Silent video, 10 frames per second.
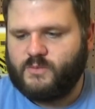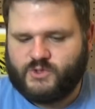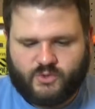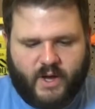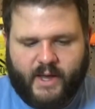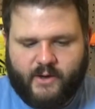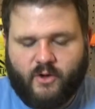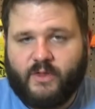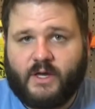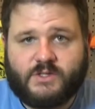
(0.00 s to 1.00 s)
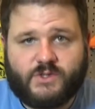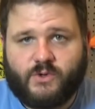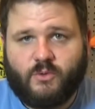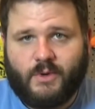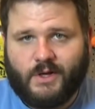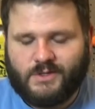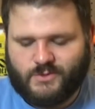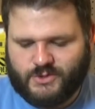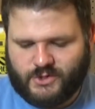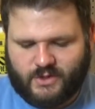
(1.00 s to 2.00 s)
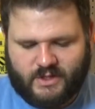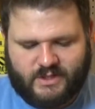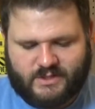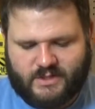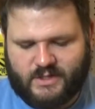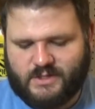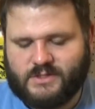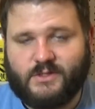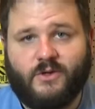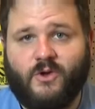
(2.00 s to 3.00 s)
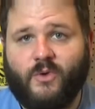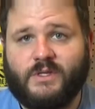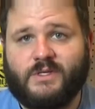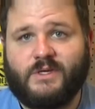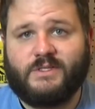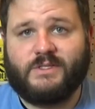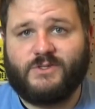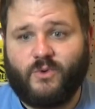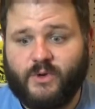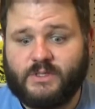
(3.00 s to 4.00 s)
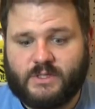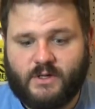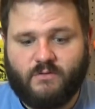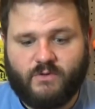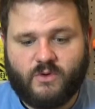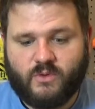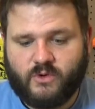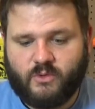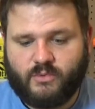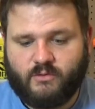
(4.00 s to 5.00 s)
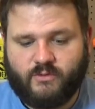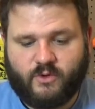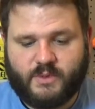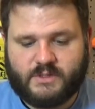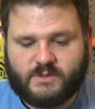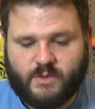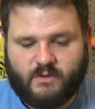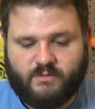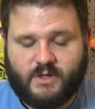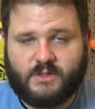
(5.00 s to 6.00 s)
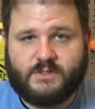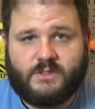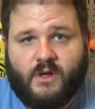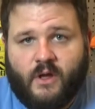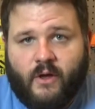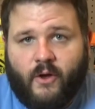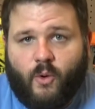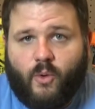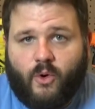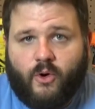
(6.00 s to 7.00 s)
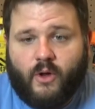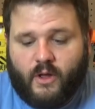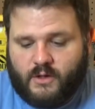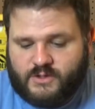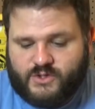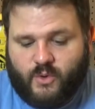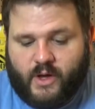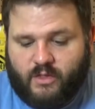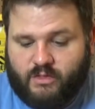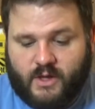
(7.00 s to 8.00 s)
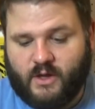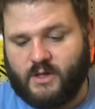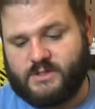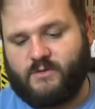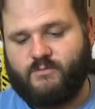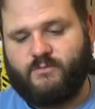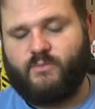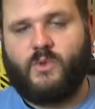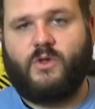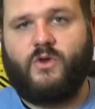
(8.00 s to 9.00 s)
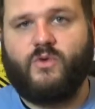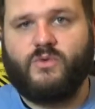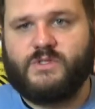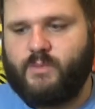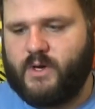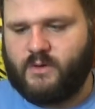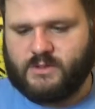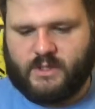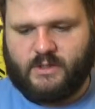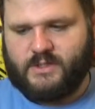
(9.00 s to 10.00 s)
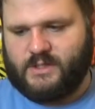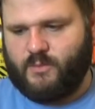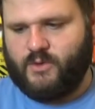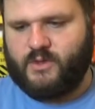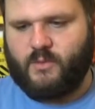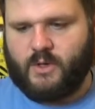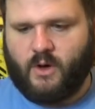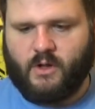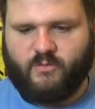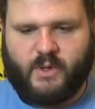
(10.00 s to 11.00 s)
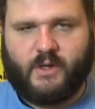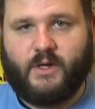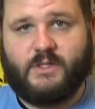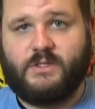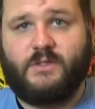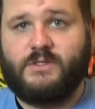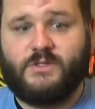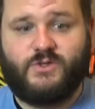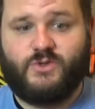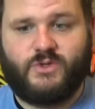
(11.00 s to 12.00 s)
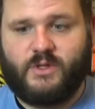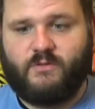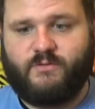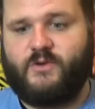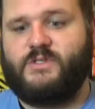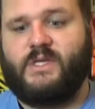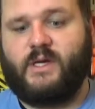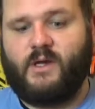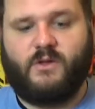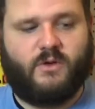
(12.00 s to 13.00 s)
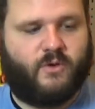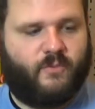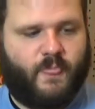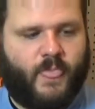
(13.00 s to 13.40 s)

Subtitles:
tried all the external mods, which are the easiest, going to this is going to give you good performance benefits, or so I think, because I've used barrels like this and I put them in all of my guns, and this is usually the first thing I do.